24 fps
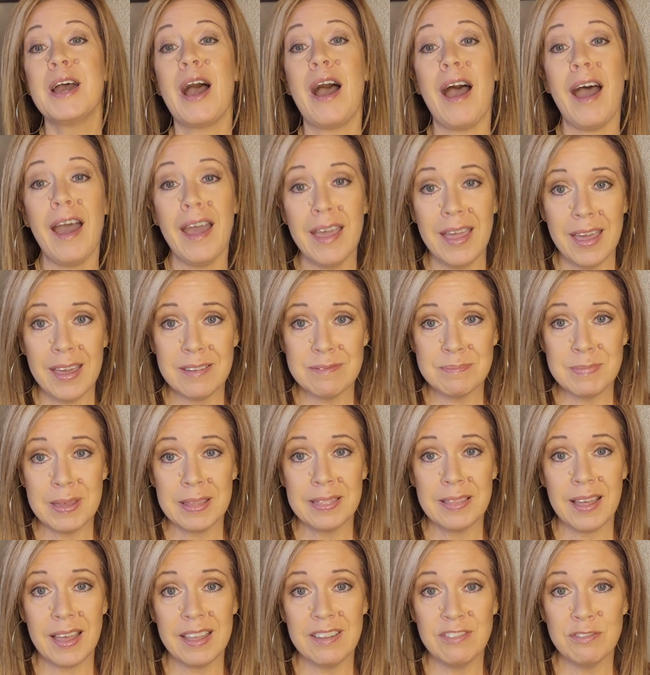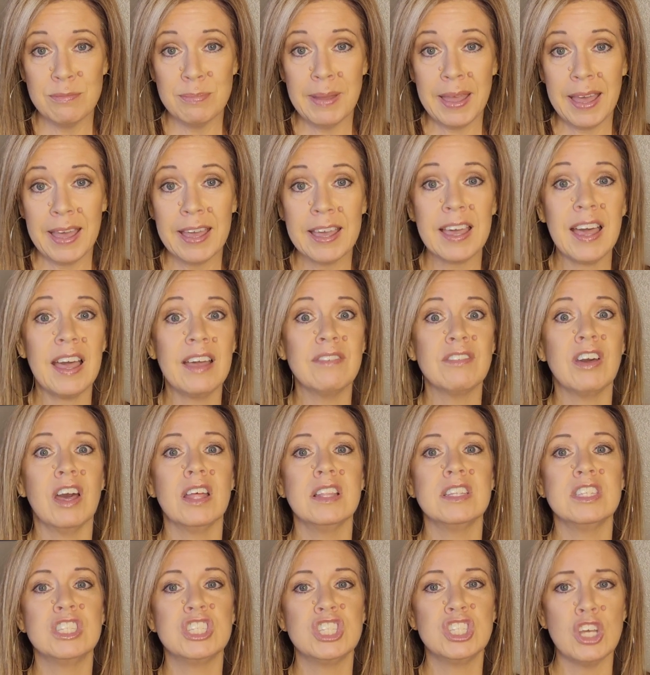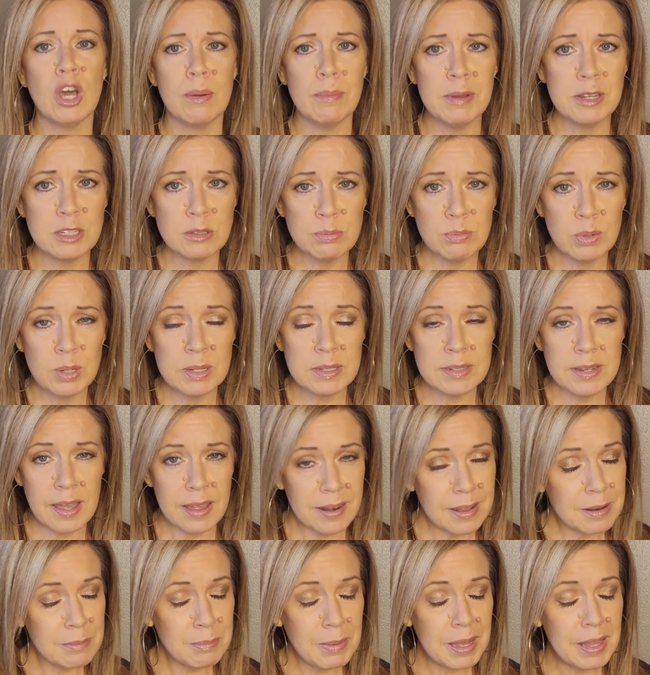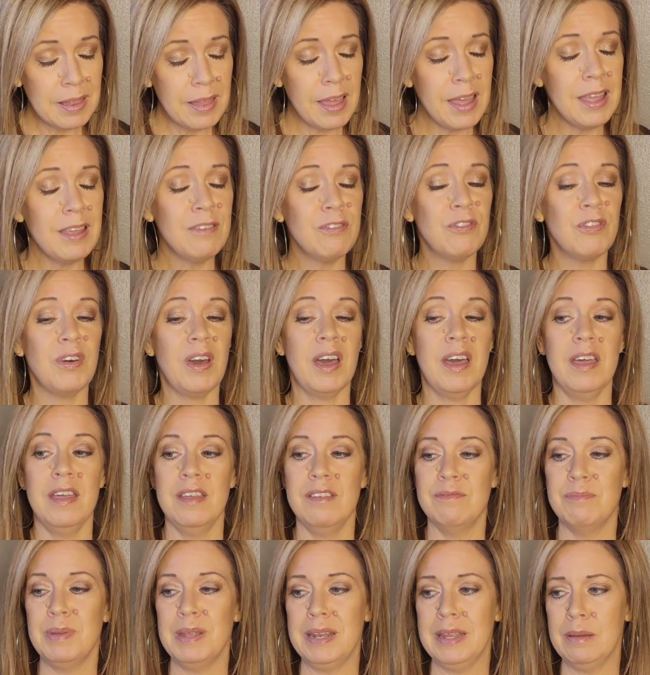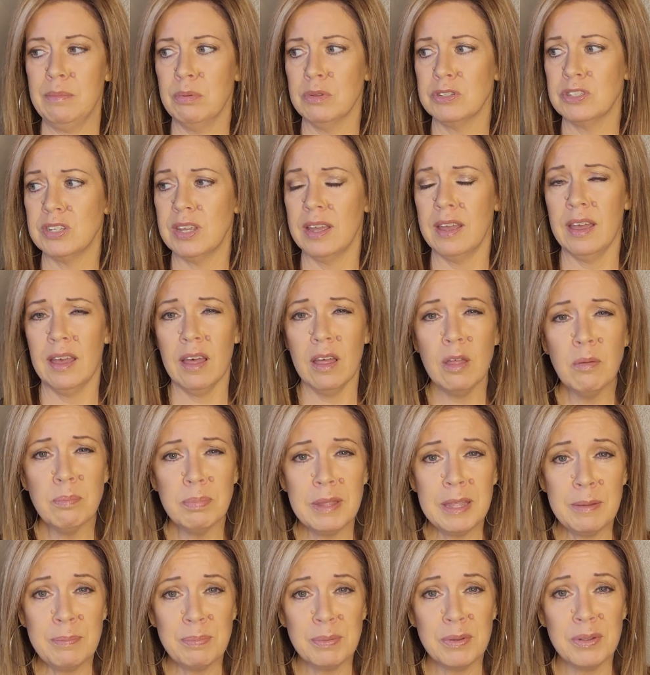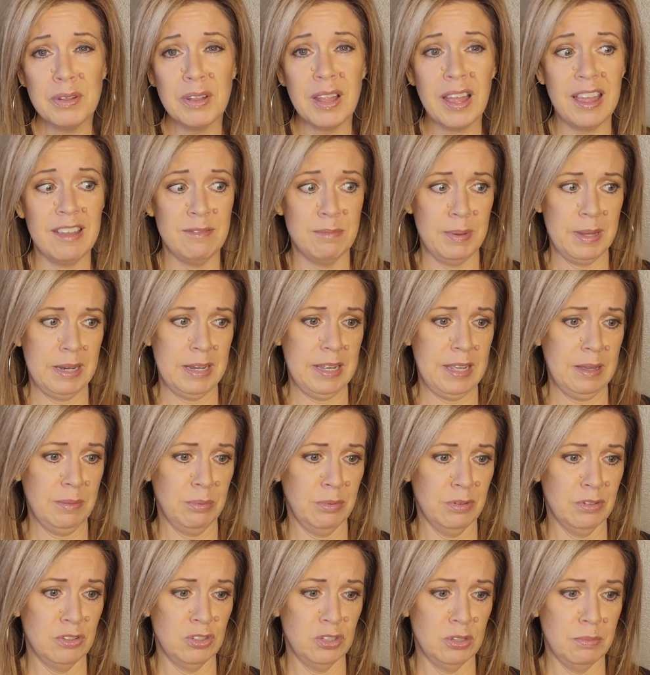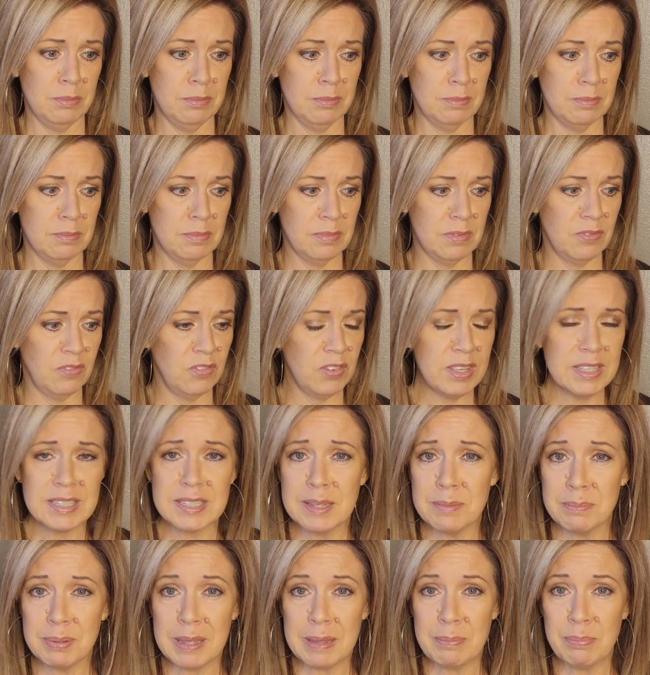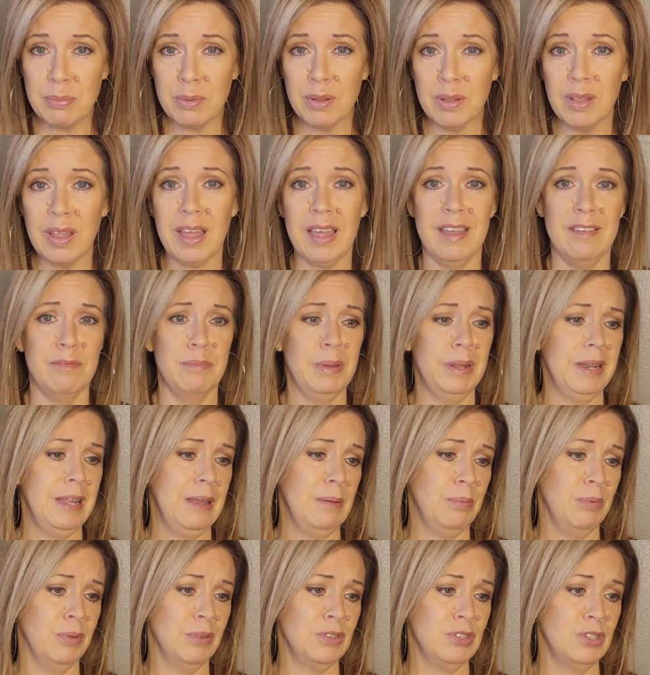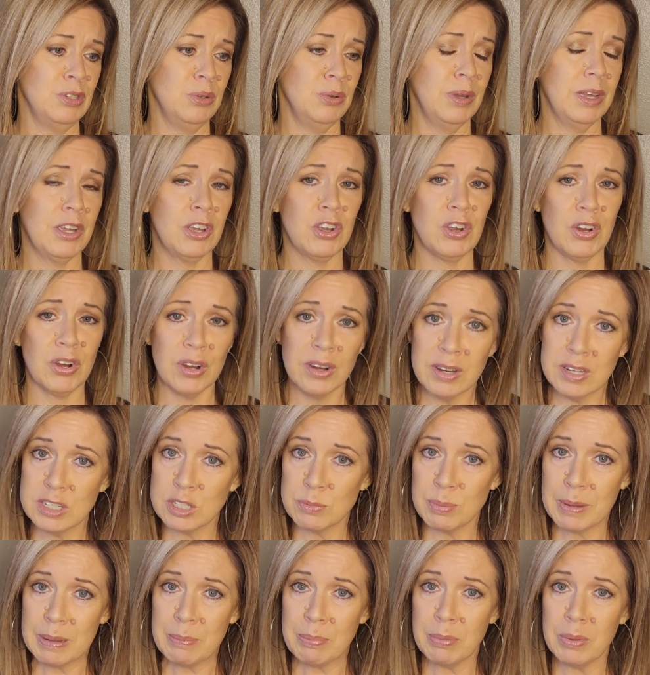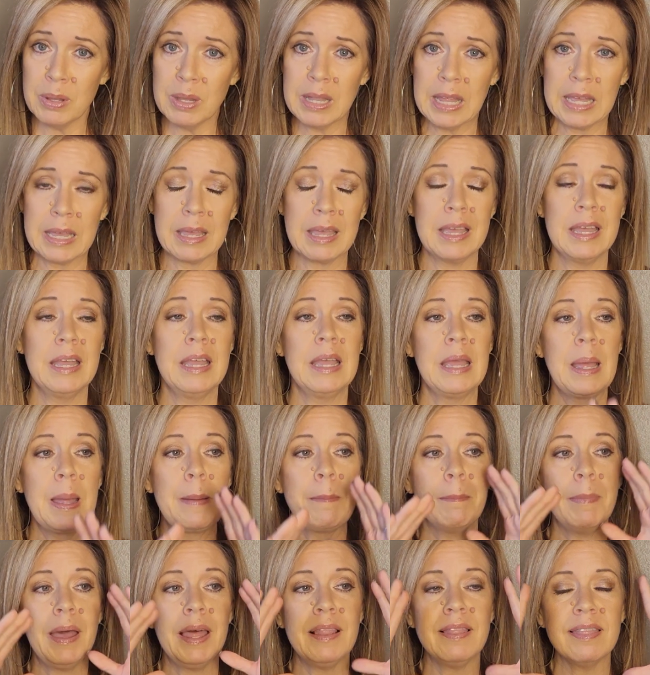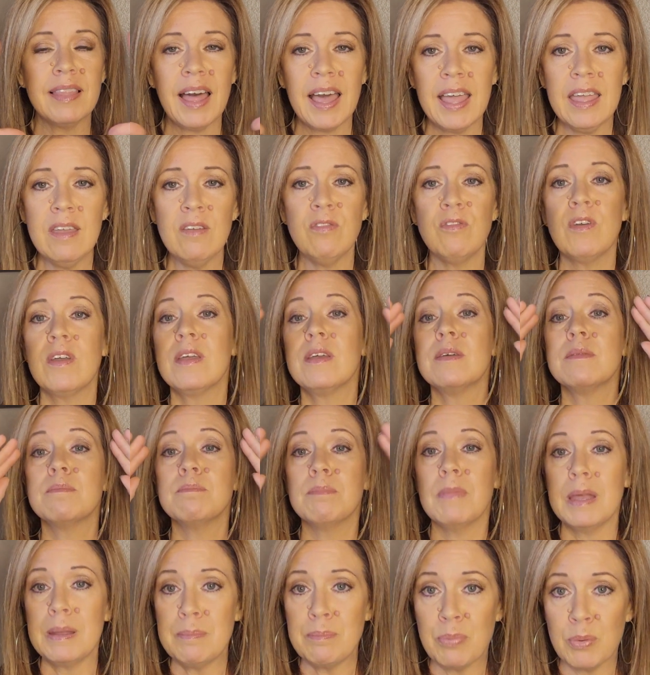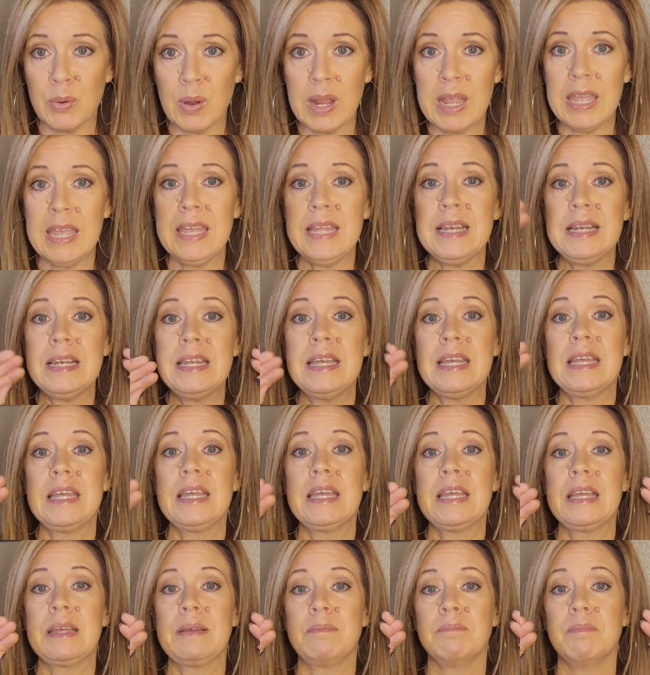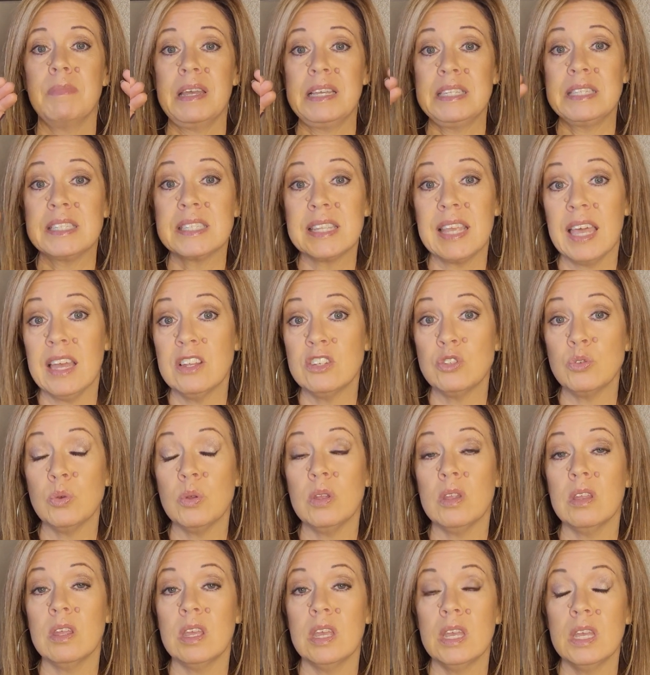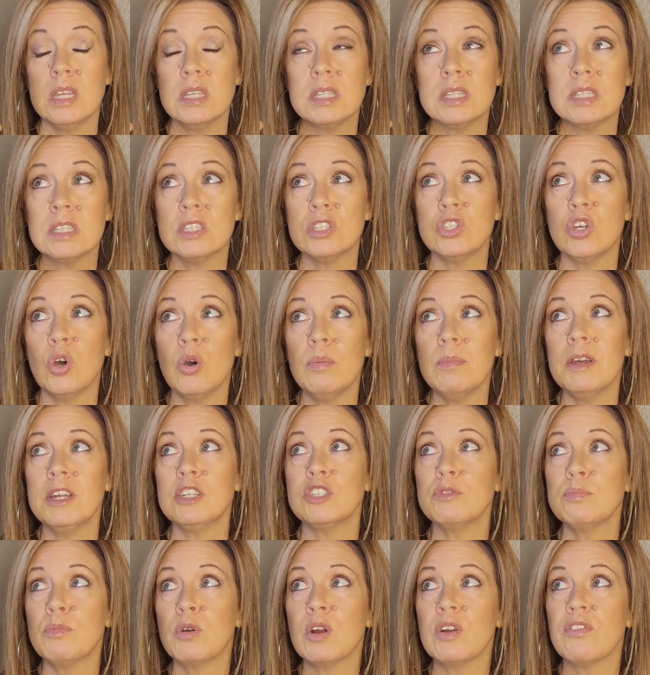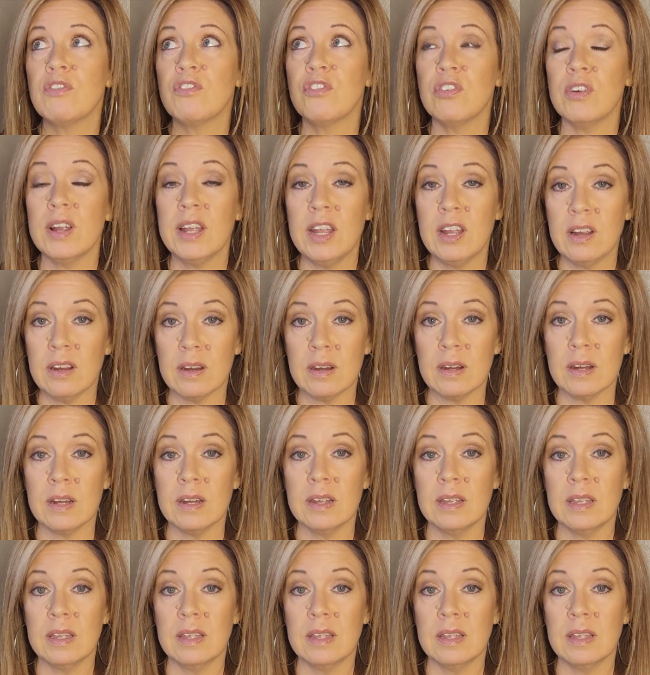I have my life back. I've gotten so much more done in my life. I've been able to help people. I've been able to visit people. I've been able to encourage people. Like, my life, my brain, my schedule is so much more freer